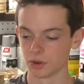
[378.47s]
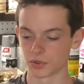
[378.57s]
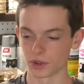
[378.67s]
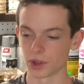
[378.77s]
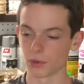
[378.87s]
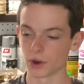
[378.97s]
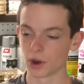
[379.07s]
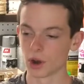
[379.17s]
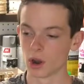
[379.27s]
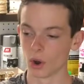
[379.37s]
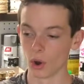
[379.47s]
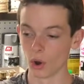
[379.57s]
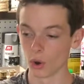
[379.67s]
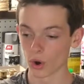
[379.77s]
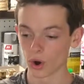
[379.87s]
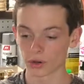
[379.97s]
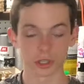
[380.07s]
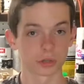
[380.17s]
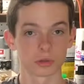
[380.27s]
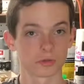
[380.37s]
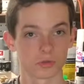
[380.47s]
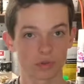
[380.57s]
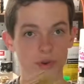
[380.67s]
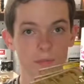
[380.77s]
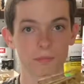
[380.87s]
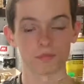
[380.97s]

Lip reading: for late war, or just 3